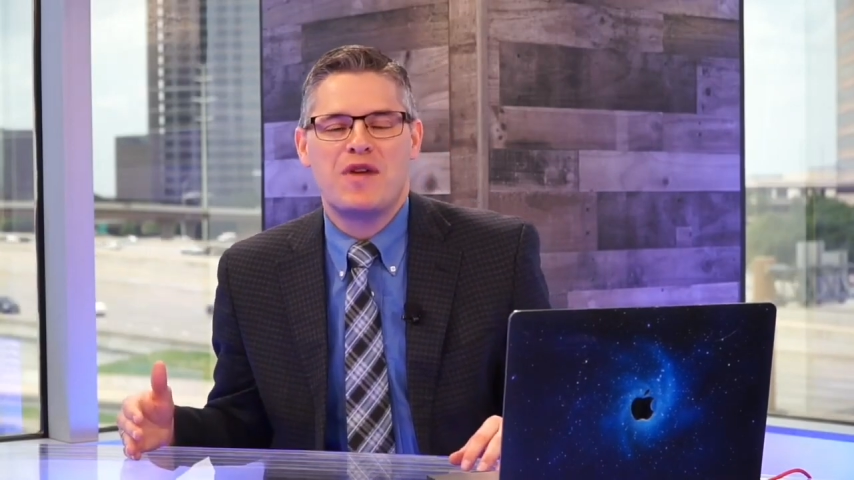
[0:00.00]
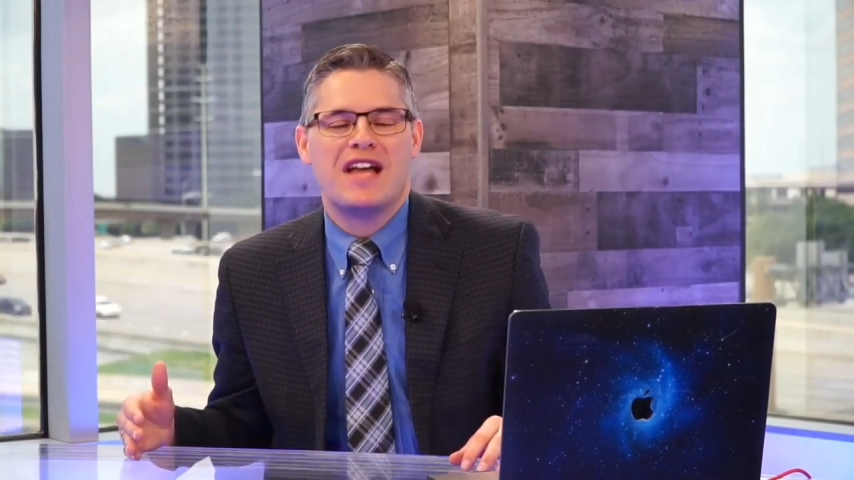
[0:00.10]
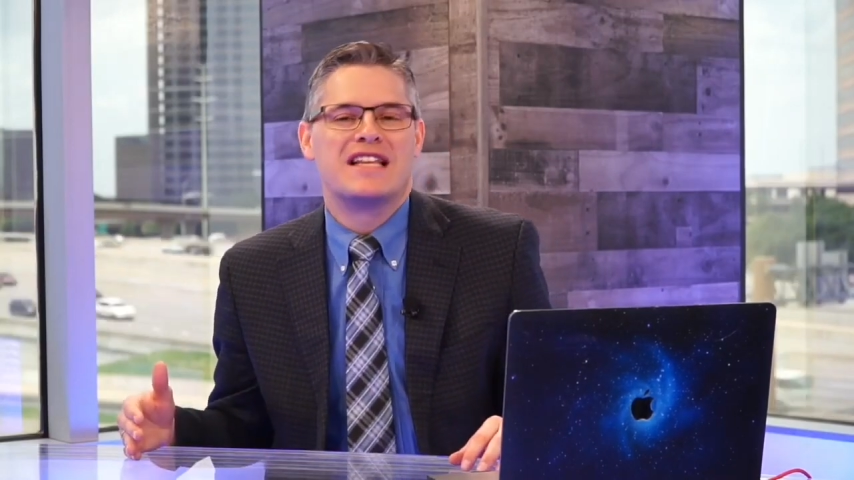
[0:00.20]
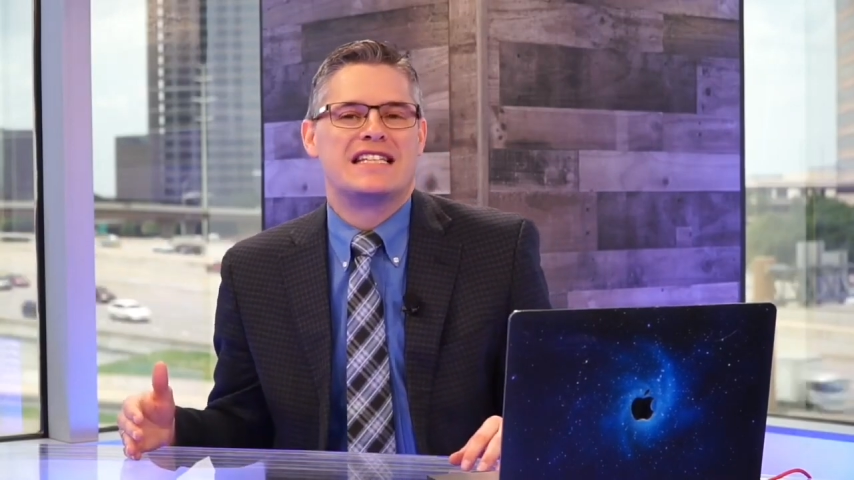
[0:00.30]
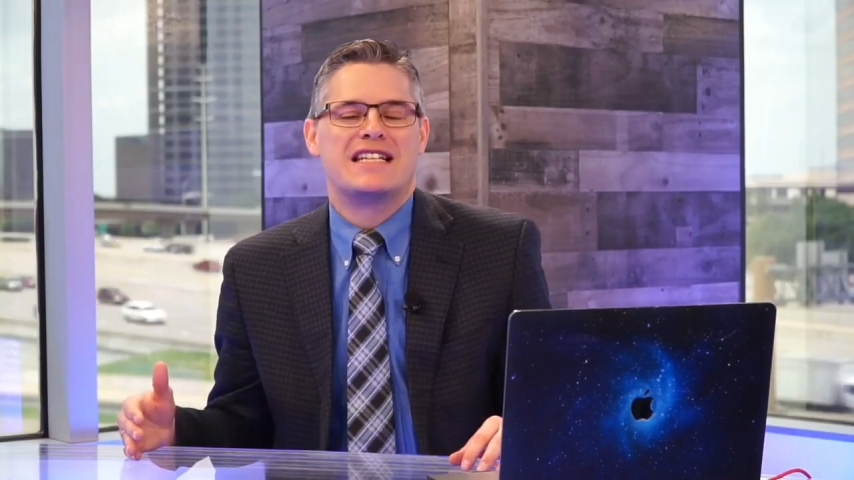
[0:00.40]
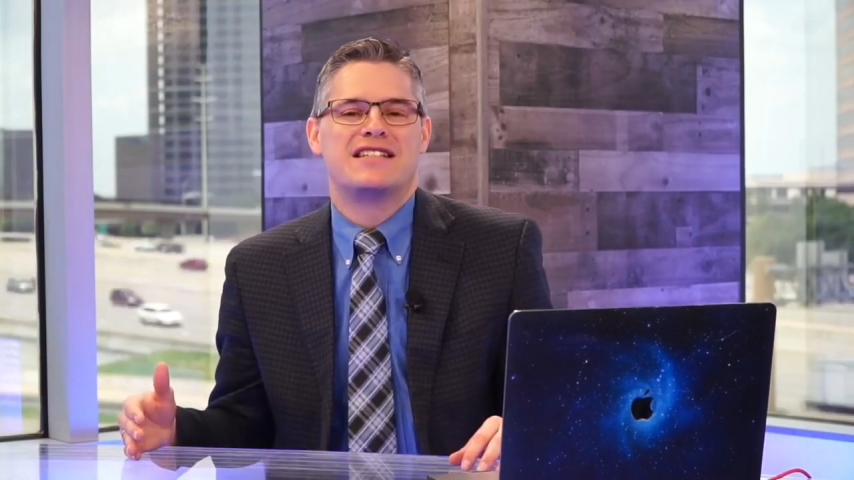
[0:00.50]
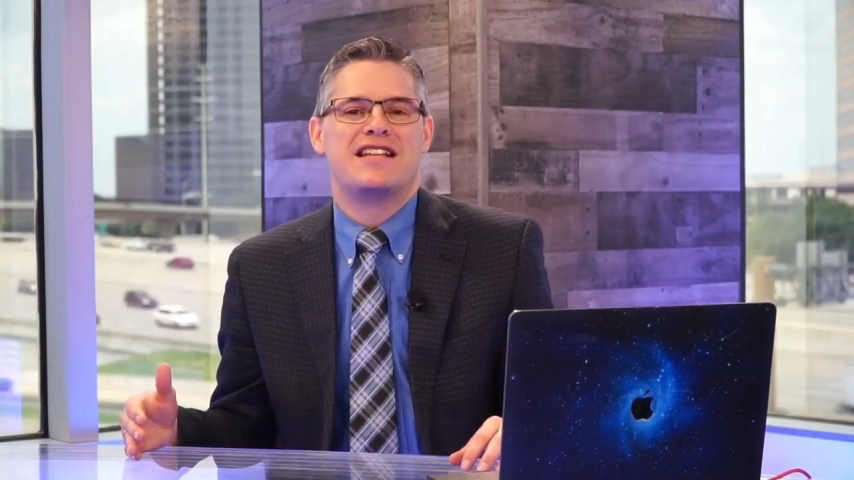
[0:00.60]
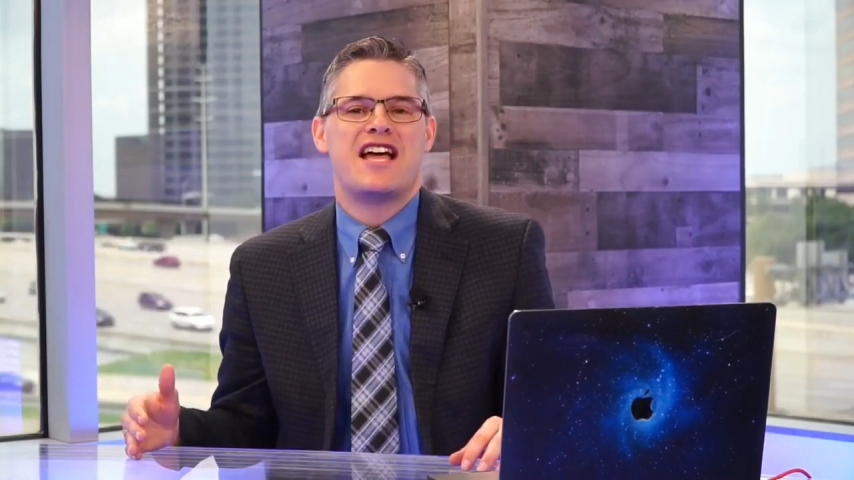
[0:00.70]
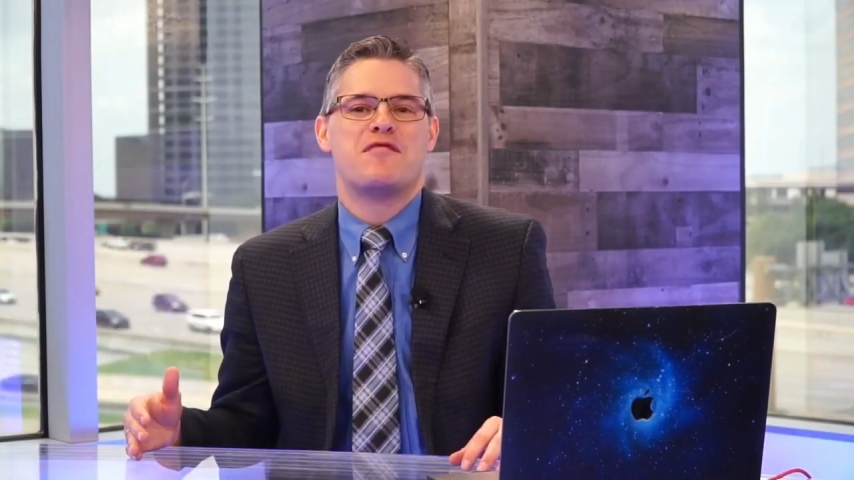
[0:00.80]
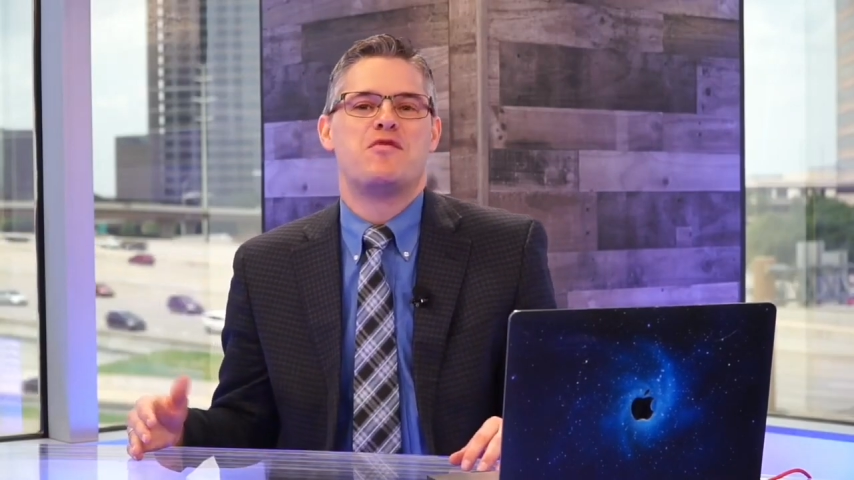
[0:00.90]
balancing
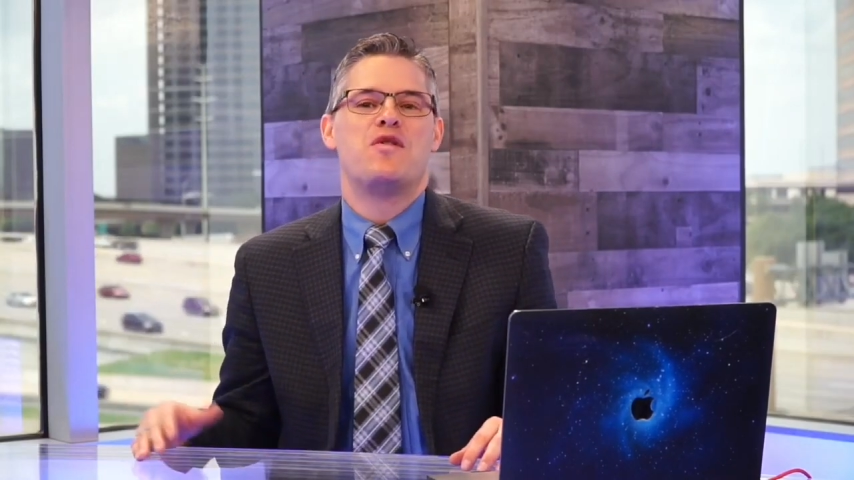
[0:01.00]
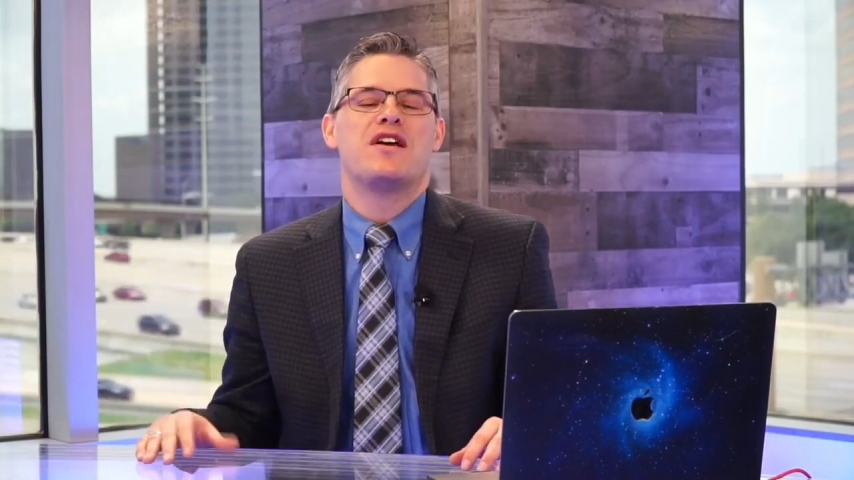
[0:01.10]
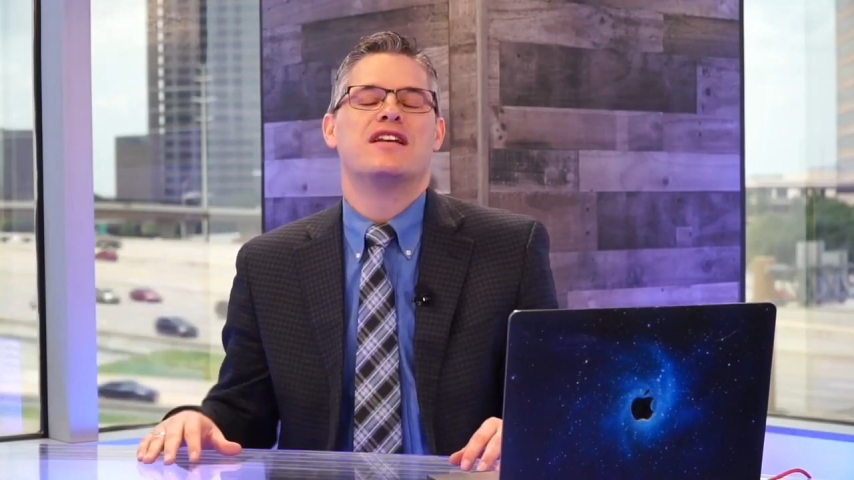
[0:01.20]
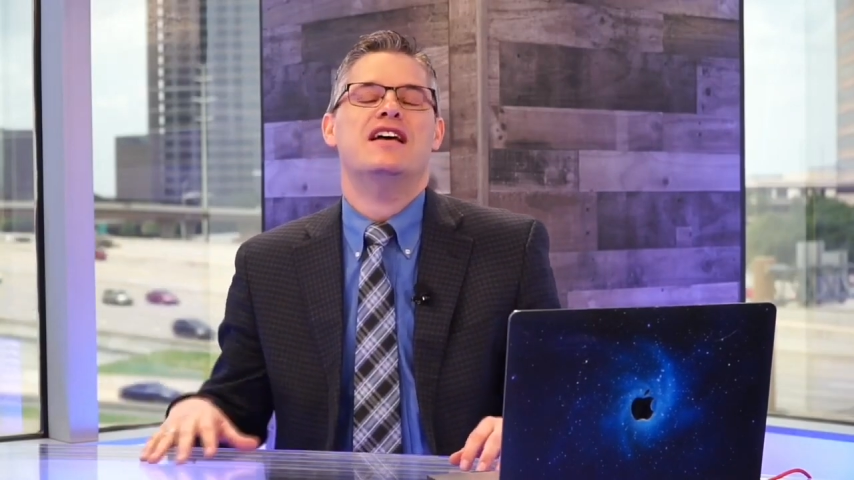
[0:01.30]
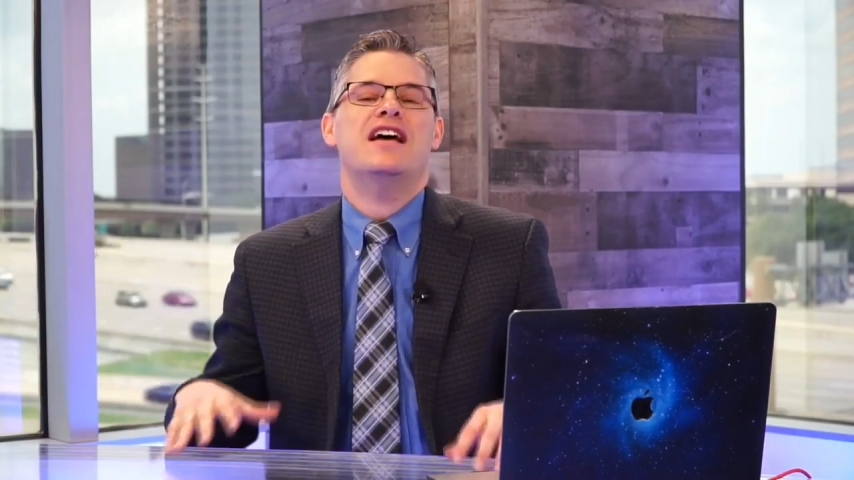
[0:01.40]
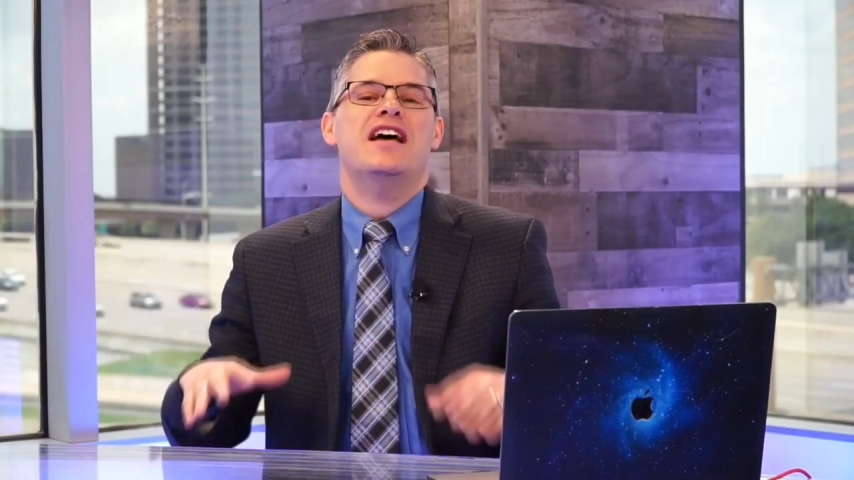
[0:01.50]
standpoint.